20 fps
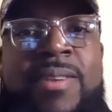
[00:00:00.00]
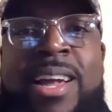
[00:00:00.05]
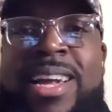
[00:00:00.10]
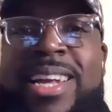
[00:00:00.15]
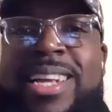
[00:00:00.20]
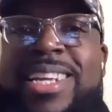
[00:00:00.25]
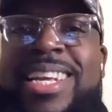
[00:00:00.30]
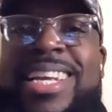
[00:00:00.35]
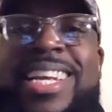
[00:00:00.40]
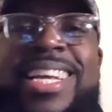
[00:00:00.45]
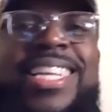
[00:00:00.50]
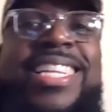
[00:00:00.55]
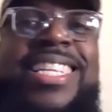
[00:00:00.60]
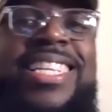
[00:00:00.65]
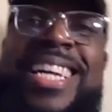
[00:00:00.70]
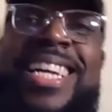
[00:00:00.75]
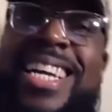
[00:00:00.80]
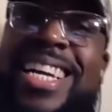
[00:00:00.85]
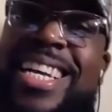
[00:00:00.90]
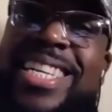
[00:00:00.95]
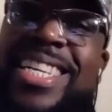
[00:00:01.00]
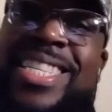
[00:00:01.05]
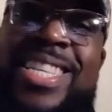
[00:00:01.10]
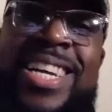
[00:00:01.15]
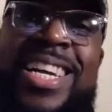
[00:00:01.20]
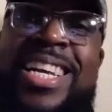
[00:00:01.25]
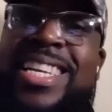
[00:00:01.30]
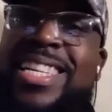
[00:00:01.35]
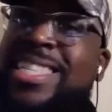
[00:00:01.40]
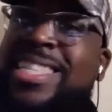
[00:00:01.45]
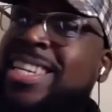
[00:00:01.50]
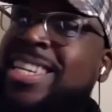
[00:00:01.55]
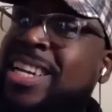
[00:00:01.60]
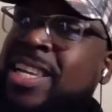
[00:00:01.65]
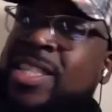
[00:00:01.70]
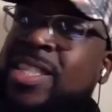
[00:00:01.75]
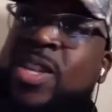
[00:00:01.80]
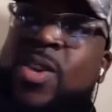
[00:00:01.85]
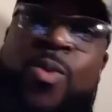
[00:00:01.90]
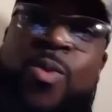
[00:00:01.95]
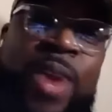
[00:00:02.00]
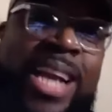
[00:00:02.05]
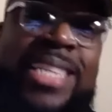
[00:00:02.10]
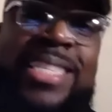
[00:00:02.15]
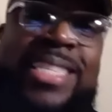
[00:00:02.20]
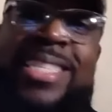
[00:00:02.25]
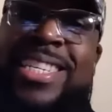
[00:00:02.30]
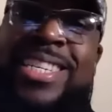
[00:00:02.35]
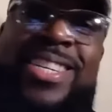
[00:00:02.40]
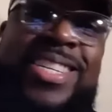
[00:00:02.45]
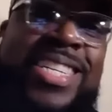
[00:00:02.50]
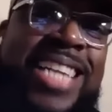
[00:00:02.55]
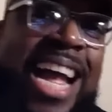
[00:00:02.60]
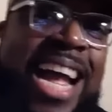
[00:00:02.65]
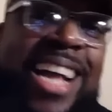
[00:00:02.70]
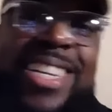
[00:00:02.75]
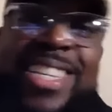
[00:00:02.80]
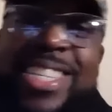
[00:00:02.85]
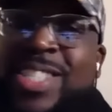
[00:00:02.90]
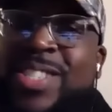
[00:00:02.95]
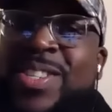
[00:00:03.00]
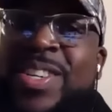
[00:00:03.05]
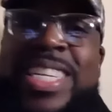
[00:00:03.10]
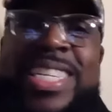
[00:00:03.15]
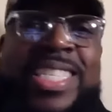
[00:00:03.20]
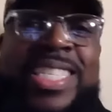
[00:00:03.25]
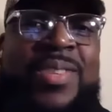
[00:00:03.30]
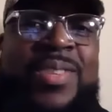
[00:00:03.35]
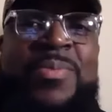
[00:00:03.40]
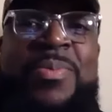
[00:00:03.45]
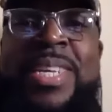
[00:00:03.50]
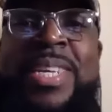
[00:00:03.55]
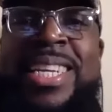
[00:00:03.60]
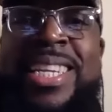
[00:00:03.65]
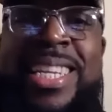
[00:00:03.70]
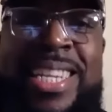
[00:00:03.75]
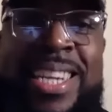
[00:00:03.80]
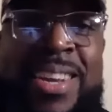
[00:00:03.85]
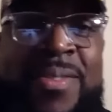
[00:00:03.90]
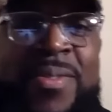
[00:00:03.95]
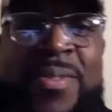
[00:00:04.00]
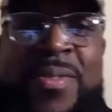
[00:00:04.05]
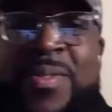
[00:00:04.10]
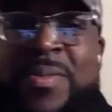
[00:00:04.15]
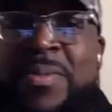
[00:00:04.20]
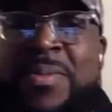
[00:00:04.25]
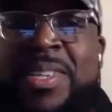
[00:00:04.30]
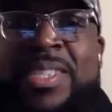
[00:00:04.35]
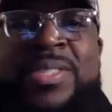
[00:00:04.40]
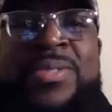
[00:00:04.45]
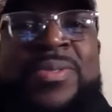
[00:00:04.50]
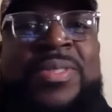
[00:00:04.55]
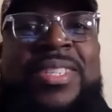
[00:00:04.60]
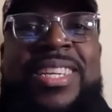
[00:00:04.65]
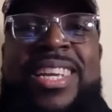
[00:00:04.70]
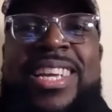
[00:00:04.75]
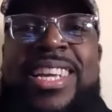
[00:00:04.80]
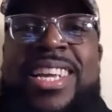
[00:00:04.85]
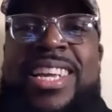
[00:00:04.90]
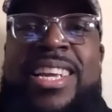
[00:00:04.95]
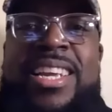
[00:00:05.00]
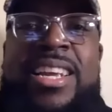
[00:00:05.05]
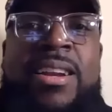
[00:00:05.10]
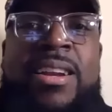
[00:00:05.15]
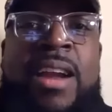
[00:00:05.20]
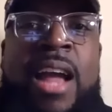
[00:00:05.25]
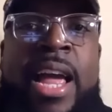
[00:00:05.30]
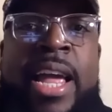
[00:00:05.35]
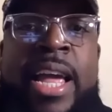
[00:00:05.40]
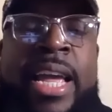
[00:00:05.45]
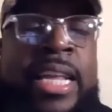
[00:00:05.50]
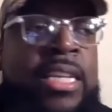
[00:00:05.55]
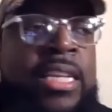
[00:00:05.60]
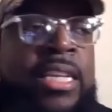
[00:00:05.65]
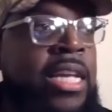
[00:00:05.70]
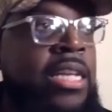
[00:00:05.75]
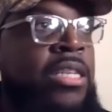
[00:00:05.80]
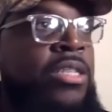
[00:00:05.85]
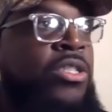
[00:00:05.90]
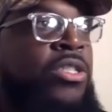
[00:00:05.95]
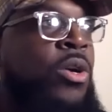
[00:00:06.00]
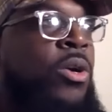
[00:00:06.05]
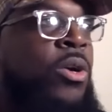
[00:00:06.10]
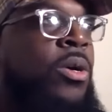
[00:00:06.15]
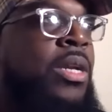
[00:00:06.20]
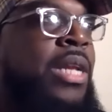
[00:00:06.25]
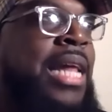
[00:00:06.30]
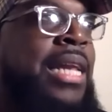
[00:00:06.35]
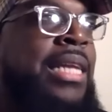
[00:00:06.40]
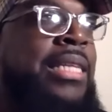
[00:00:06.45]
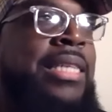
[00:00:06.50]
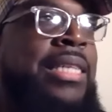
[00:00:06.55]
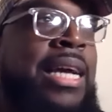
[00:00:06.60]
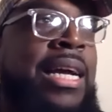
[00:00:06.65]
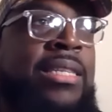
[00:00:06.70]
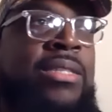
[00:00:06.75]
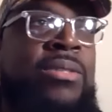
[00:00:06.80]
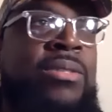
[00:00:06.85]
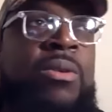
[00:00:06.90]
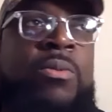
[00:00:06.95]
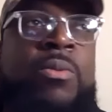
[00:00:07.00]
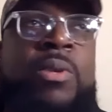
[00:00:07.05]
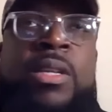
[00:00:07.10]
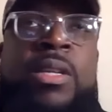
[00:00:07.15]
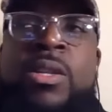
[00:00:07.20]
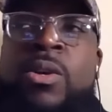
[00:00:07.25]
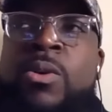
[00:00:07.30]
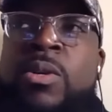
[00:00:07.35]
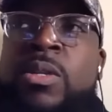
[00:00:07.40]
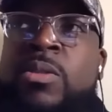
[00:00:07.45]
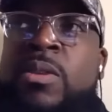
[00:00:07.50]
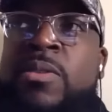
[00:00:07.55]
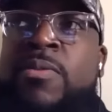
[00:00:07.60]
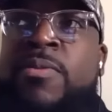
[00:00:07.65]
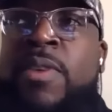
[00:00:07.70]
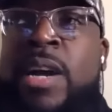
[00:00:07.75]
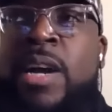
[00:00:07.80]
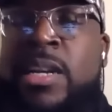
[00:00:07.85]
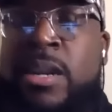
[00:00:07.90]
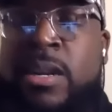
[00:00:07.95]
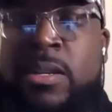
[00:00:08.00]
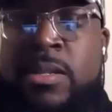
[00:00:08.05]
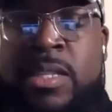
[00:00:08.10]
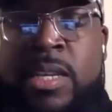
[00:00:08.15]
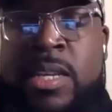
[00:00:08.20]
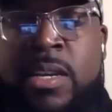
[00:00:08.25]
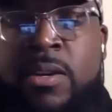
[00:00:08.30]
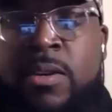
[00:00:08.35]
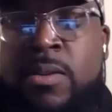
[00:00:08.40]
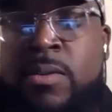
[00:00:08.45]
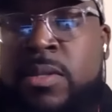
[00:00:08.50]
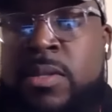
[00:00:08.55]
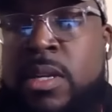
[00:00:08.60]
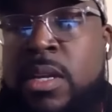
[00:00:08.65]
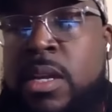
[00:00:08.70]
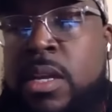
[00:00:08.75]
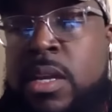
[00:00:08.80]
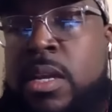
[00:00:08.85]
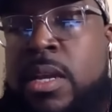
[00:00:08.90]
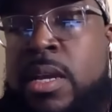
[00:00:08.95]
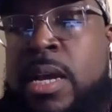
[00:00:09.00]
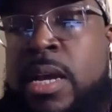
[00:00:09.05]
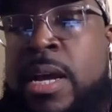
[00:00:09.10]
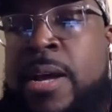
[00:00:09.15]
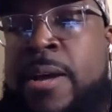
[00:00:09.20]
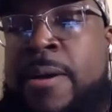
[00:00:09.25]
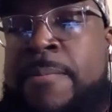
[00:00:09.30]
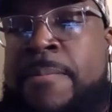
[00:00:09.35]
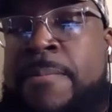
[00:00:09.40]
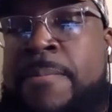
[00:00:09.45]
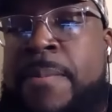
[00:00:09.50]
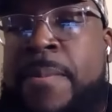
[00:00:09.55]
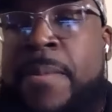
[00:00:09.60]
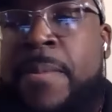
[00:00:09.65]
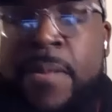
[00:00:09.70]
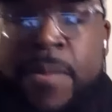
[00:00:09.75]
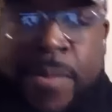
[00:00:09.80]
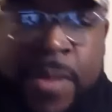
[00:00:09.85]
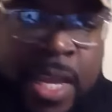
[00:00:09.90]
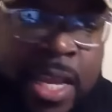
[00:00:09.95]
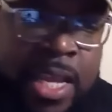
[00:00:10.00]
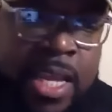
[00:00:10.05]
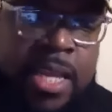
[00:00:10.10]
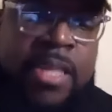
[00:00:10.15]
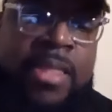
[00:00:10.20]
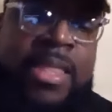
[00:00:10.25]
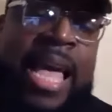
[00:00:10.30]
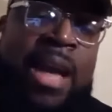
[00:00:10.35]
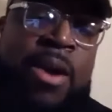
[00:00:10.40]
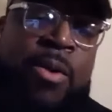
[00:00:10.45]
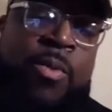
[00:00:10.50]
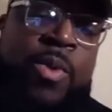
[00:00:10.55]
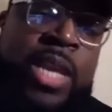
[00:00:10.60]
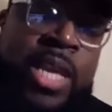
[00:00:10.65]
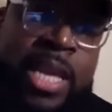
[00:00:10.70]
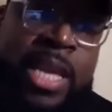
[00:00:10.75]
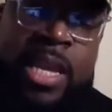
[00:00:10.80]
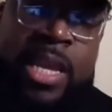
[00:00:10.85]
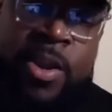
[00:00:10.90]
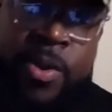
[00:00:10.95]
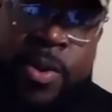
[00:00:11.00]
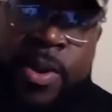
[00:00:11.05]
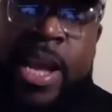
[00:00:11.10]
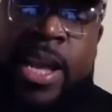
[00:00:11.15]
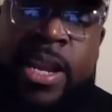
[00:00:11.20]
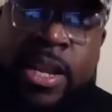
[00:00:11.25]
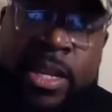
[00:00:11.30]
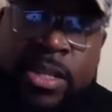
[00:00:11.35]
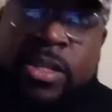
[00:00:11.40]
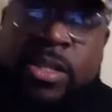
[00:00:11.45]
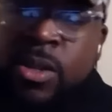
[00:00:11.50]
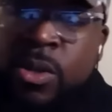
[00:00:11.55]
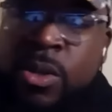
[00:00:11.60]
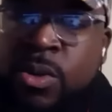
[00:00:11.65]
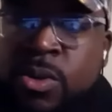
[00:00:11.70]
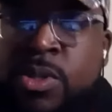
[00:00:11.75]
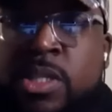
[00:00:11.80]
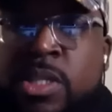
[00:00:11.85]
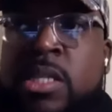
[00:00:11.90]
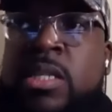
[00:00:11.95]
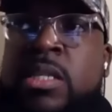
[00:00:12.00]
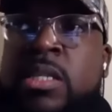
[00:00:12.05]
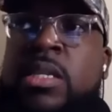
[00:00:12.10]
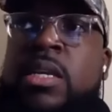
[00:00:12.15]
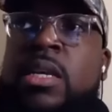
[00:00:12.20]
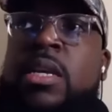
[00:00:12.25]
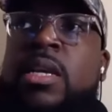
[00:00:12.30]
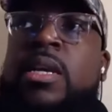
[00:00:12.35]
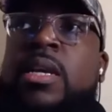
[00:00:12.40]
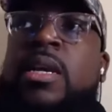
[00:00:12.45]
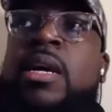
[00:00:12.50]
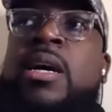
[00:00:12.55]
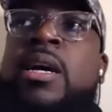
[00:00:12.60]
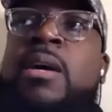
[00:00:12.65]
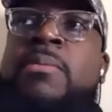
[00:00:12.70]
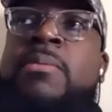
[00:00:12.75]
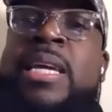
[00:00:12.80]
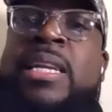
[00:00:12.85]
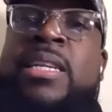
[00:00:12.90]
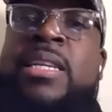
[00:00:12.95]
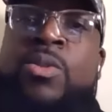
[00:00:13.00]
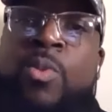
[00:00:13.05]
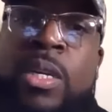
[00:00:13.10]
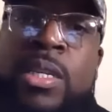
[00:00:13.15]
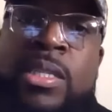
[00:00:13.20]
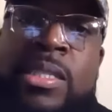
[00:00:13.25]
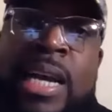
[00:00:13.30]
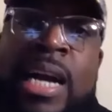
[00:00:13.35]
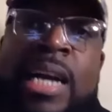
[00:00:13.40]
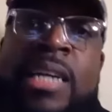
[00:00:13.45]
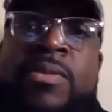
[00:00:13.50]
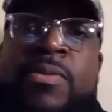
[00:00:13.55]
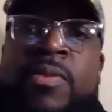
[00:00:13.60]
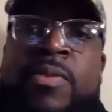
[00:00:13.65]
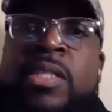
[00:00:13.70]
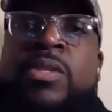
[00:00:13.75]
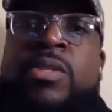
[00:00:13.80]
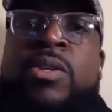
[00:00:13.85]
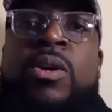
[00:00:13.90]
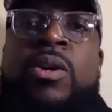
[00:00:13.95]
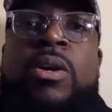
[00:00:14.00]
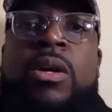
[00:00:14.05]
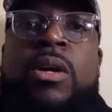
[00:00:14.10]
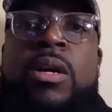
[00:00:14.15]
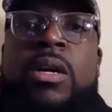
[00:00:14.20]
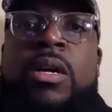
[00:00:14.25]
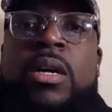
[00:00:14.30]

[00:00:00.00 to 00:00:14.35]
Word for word: right? The, the, the, the rec center down the street is completely different from this yep. Right? right? And, and so a lot of times what we do is we find ourselves um, thinking that we can create a solution um, that is one size fits all,